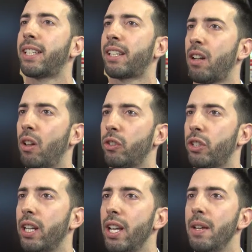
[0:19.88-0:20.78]

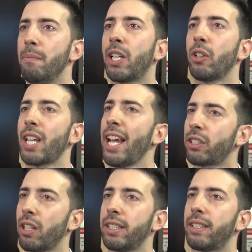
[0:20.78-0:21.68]
Technology. Because
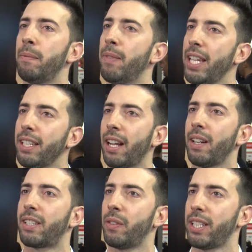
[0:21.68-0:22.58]
actually the main
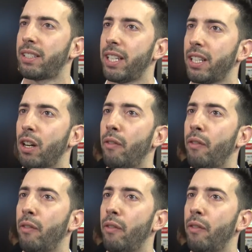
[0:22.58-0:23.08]
characteristic